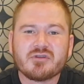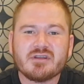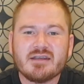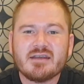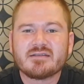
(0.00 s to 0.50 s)

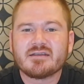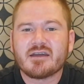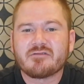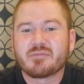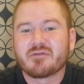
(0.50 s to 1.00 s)
the
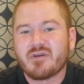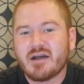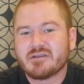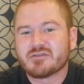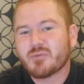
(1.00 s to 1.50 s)
ETF
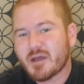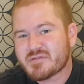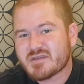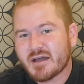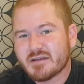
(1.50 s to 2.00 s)
provider's
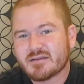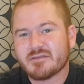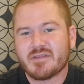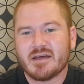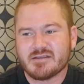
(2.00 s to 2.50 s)
website,
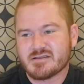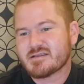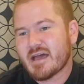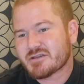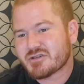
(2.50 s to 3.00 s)
if that is
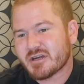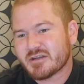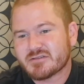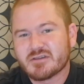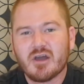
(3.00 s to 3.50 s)

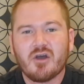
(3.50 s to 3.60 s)
Satrix